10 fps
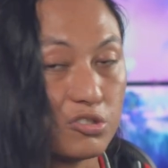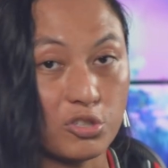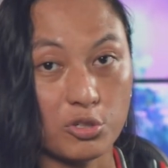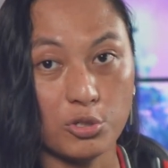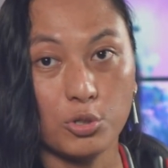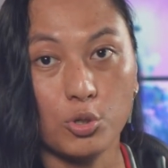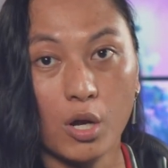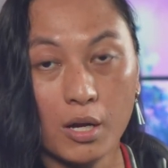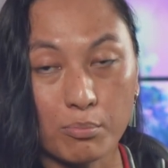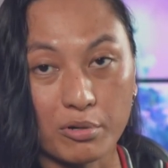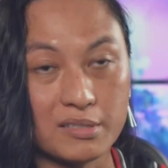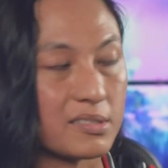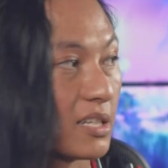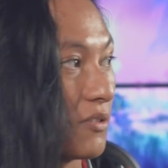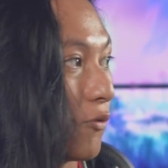two
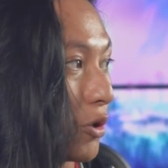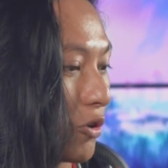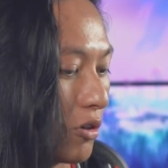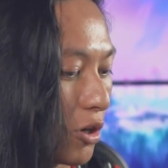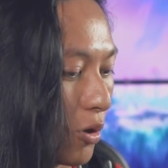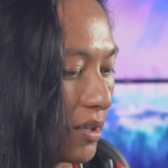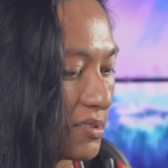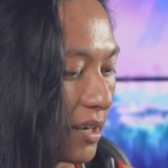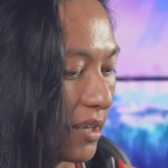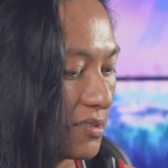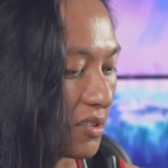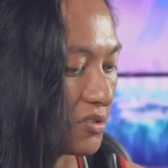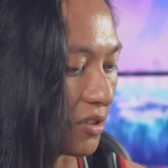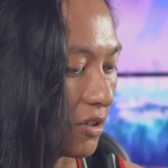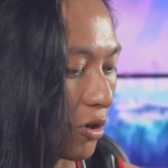presets for your encoding settings.
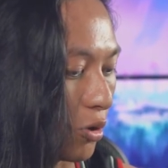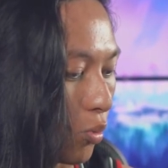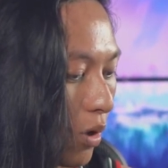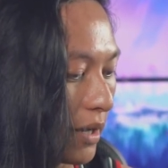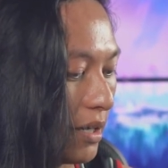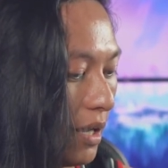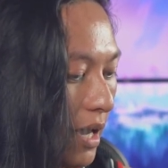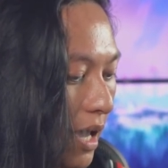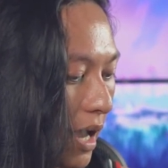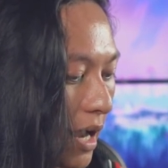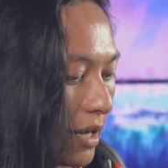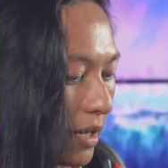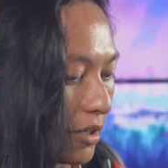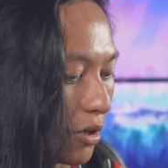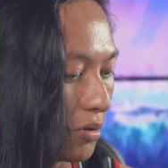There's encode one and
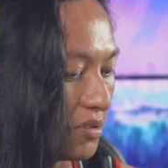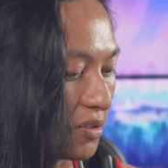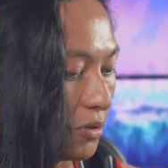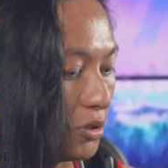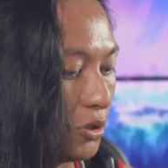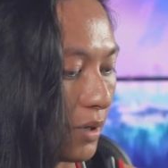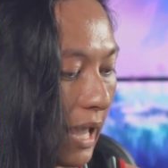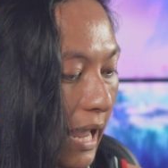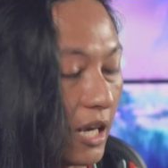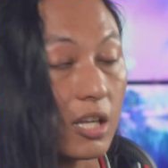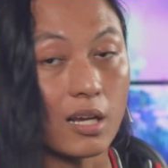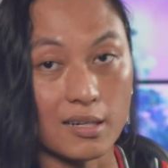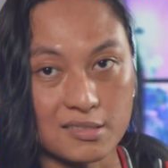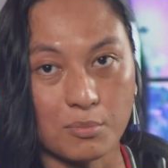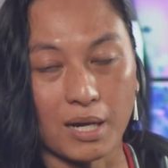encode two. You can
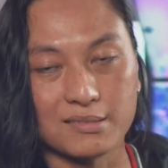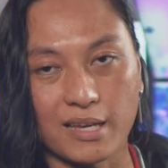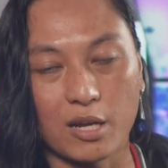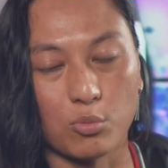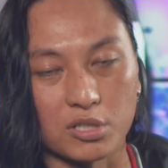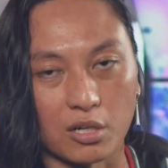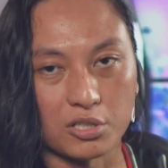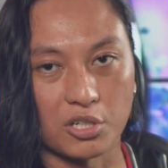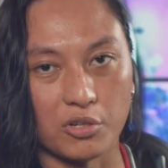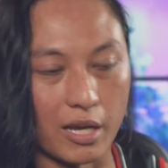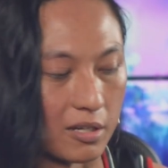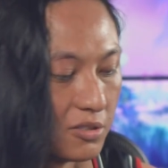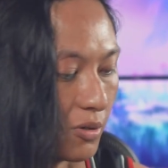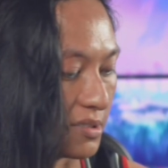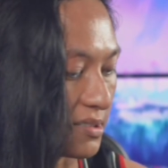customize that, which I'll show you how to do in a